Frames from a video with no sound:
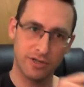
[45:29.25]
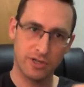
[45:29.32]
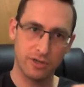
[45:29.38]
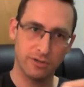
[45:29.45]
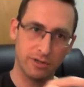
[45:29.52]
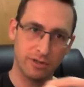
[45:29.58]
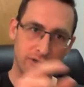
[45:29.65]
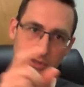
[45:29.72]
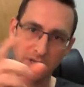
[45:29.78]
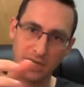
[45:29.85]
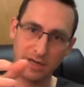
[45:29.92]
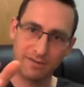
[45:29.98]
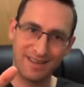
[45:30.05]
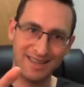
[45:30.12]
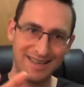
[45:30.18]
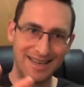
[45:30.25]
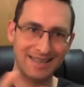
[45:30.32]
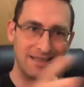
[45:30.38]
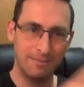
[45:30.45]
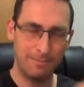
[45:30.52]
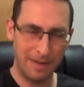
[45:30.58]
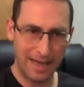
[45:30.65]
So it's kind of
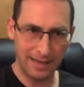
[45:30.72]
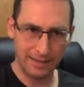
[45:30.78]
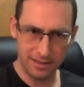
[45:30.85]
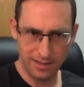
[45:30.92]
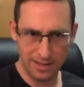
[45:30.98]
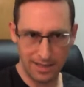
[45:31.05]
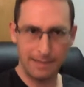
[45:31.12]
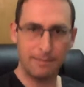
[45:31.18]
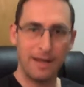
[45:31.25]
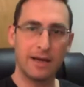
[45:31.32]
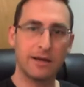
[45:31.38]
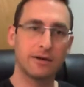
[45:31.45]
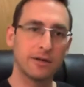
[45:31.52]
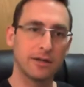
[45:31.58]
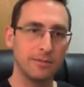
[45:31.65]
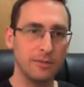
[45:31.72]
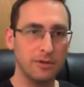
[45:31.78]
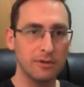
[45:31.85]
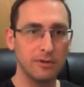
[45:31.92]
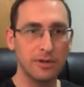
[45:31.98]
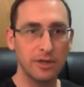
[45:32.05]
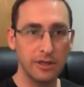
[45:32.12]
connected back to that pattern
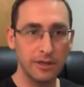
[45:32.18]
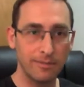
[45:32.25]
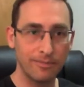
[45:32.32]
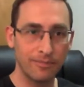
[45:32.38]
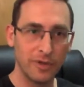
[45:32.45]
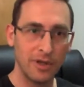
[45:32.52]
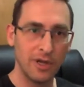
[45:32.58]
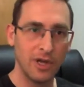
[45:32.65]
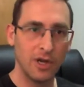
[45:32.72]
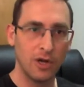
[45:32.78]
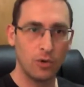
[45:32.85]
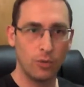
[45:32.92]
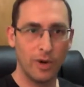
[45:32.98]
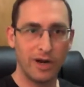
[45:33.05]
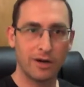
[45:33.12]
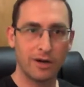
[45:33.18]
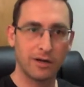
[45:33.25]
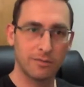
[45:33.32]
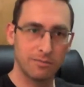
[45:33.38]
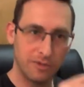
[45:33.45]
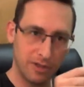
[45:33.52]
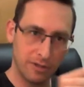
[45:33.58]
community
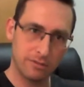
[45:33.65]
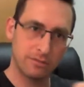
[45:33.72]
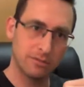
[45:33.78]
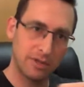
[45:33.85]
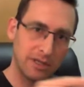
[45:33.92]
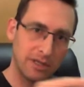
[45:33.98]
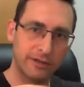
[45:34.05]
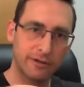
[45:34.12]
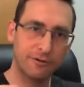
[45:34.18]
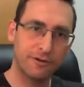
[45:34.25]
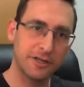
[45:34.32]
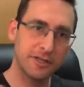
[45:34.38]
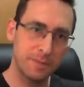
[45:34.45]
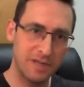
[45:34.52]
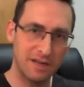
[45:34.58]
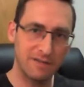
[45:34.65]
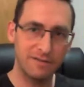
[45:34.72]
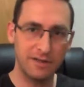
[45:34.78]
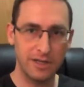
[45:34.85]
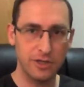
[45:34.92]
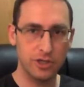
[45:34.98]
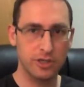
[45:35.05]
where, clear, crisp
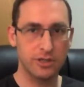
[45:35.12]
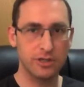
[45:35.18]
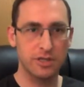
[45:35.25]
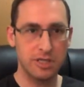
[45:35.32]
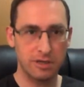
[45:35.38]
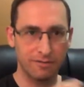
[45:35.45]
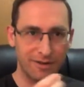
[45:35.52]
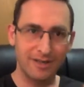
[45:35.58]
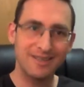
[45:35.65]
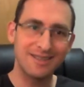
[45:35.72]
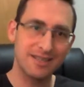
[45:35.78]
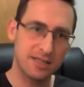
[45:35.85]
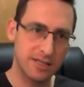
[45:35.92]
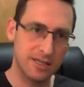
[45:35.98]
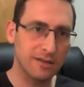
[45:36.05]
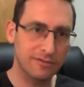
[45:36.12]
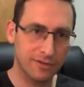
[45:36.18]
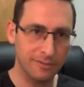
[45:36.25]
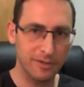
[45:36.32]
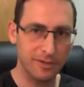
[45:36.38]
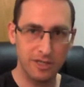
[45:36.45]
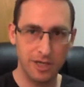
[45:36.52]
definitions, they're very distinct
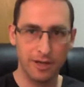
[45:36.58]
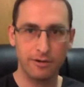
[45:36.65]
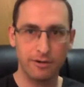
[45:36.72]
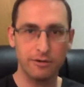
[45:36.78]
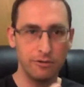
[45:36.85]
from each other.